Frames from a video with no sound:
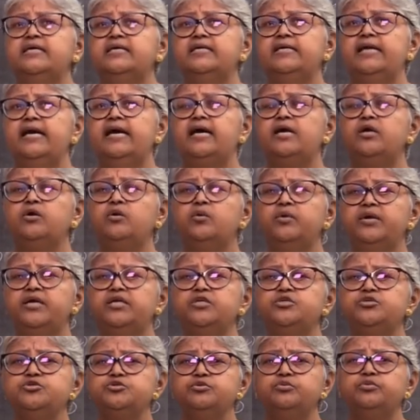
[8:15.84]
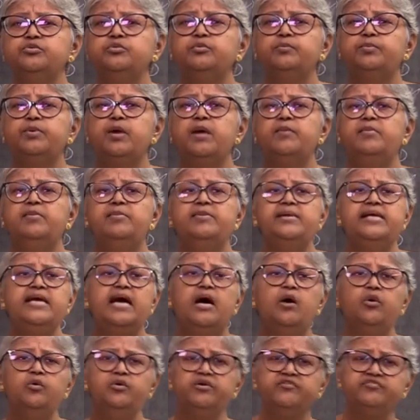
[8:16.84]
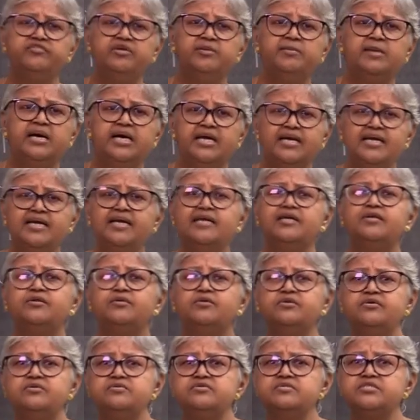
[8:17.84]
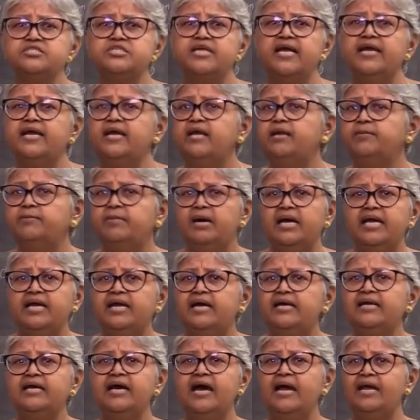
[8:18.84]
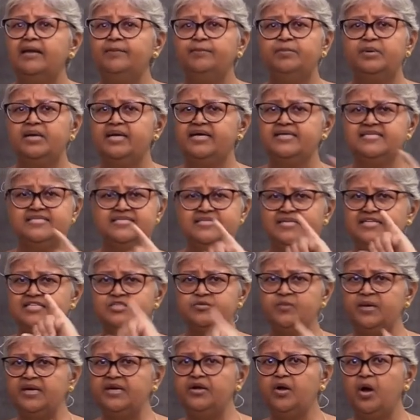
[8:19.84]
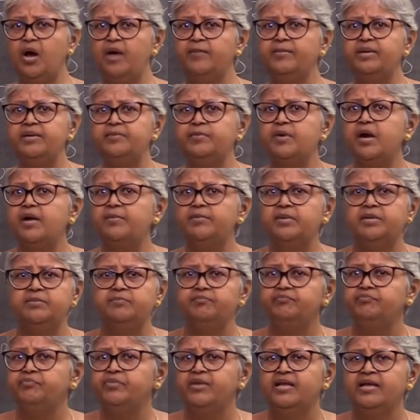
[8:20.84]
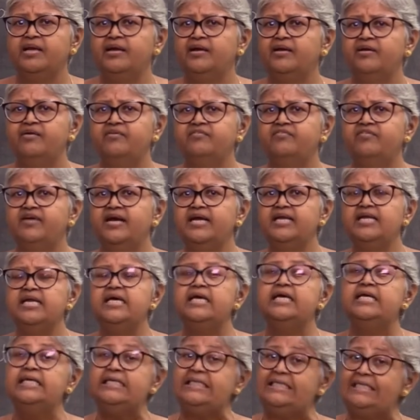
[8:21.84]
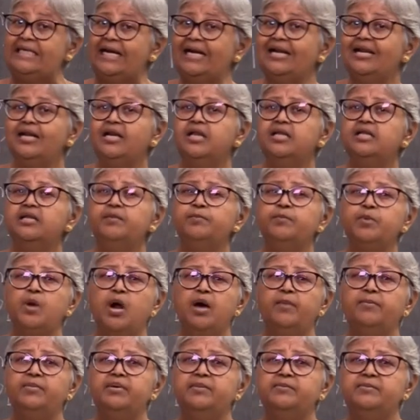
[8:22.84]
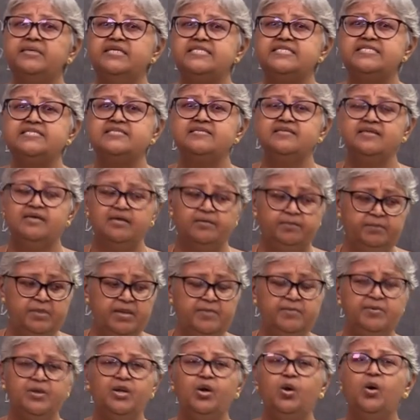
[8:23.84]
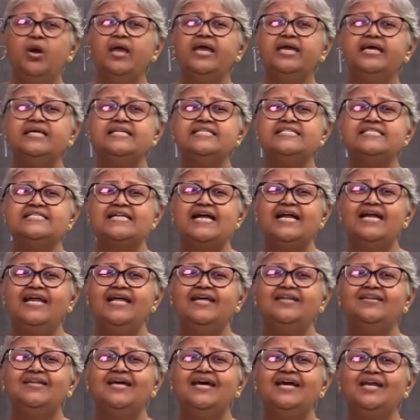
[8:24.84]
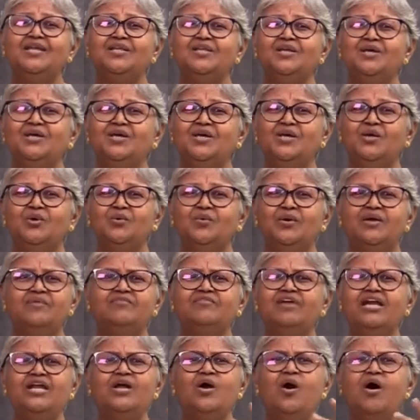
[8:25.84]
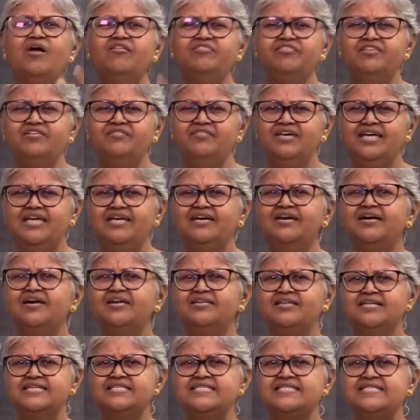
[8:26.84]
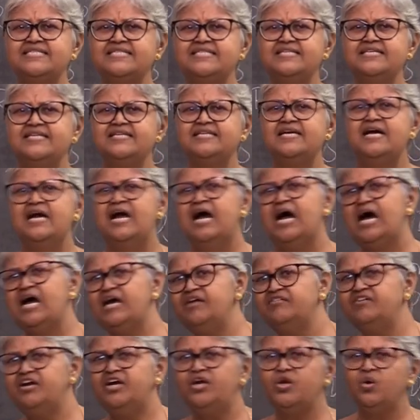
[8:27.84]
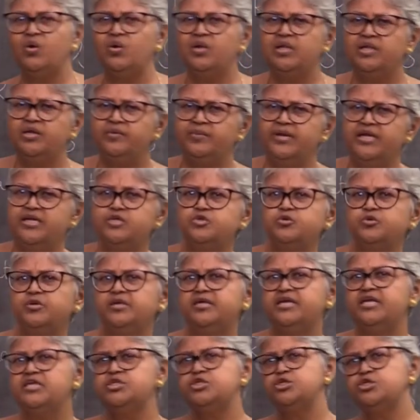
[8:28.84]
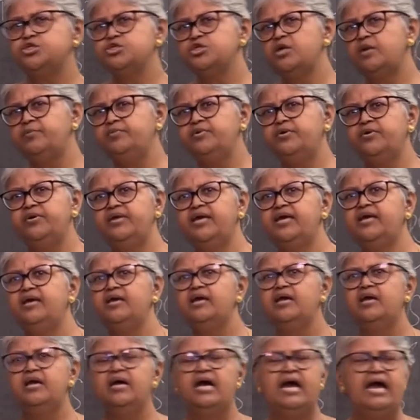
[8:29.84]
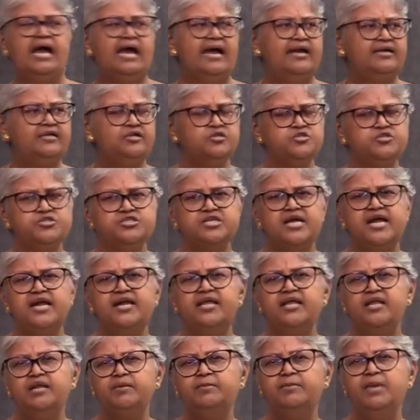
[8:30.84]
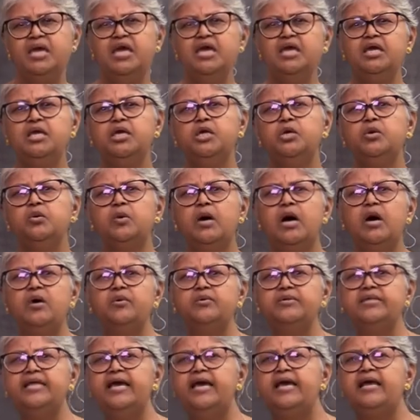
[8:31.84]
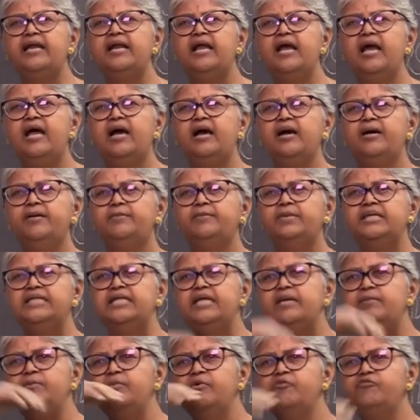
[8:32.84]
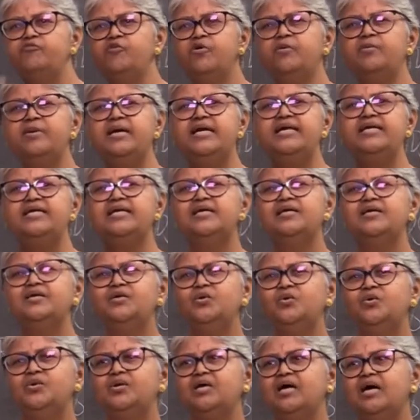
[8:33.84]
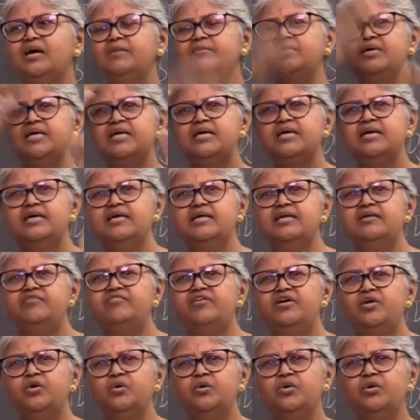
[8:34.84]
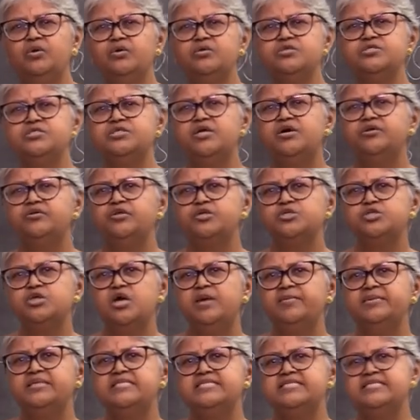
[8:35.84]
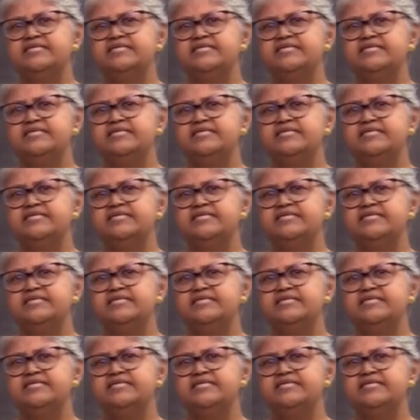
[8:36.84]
they are going to probably out of the market, try and buy at a high price. That's one common problem. Right? Yet another problem is the people going and standing there in the queue, and very often we hear this, isn't it? I went all the way to the ration shop today. I had to stand in a big queue out there. But then before my turn could come, the fellow closed down the shop and